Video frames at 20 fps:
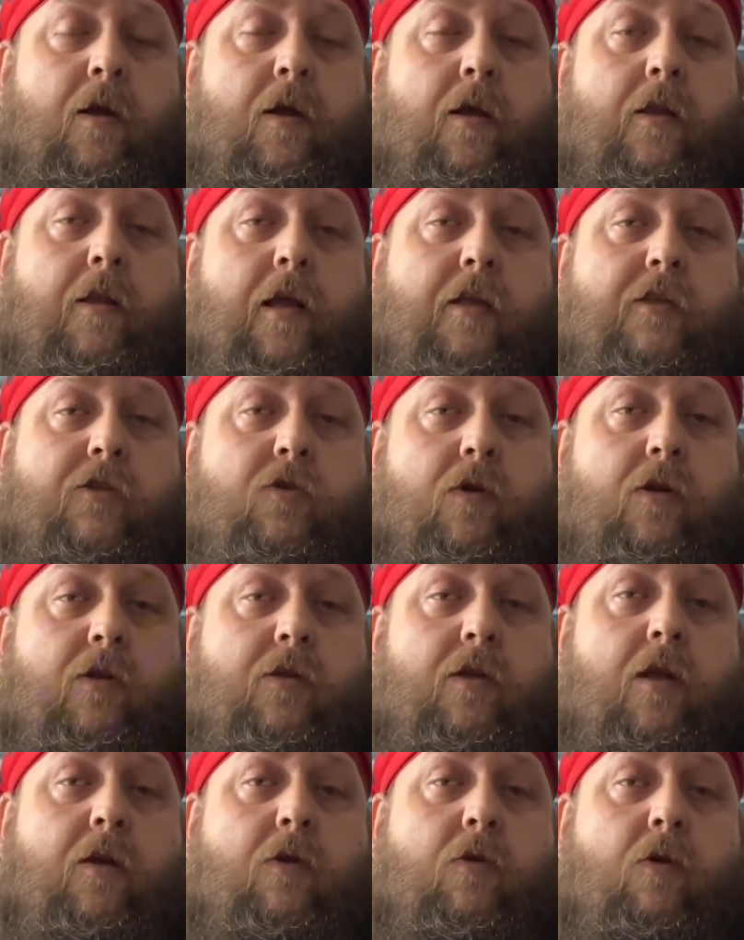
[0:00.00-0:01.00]
And that's what it's
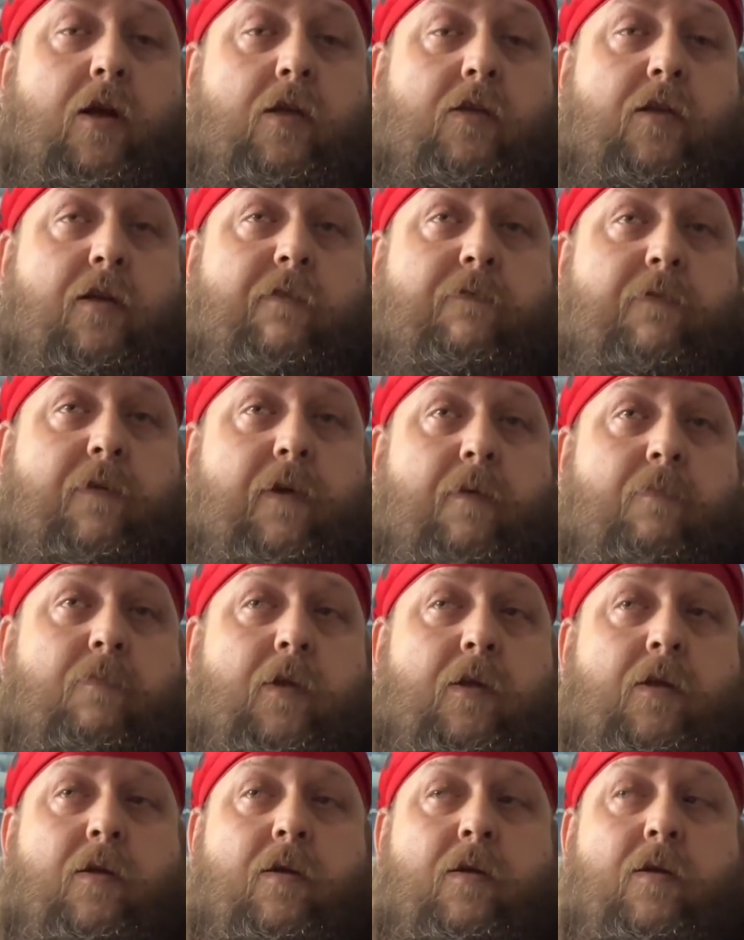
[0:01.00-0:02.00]
like raising a family.
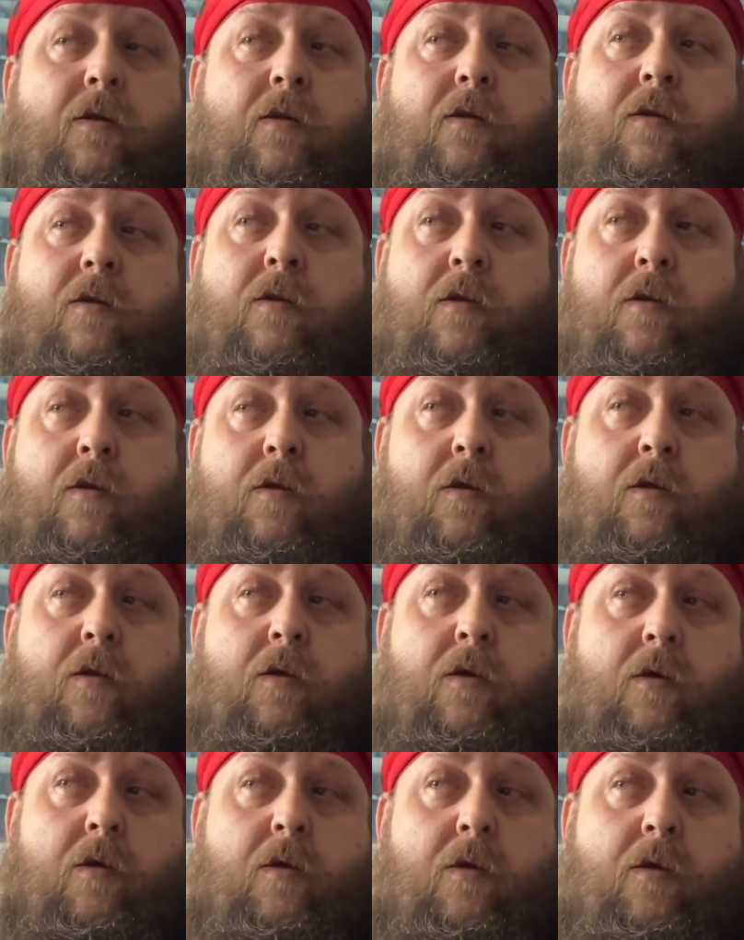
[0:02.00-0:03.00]

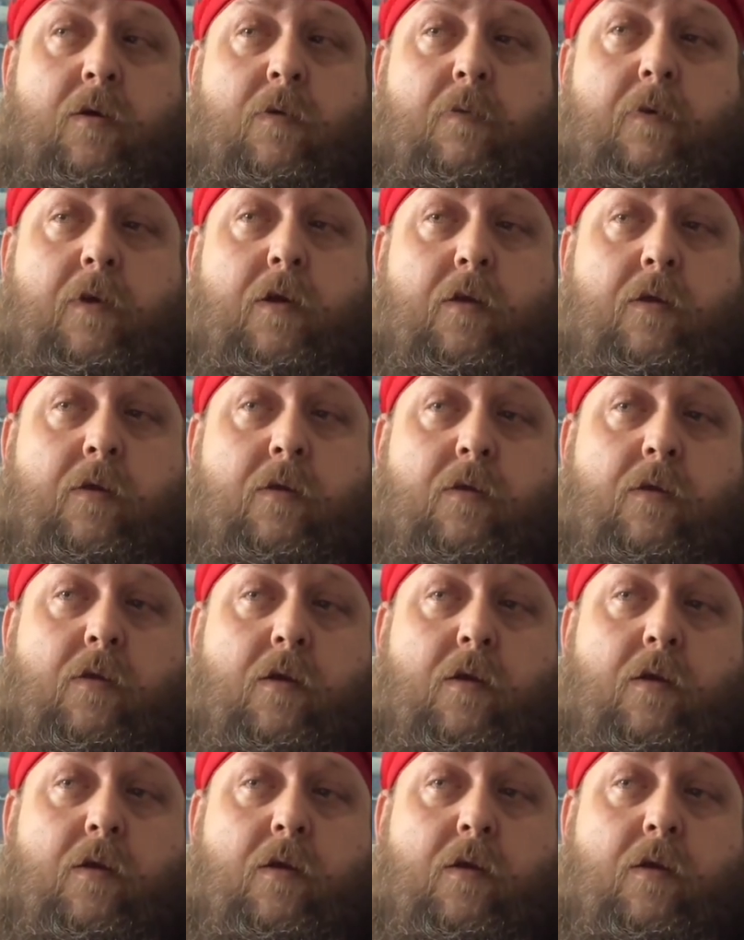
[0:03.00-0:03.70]
Man,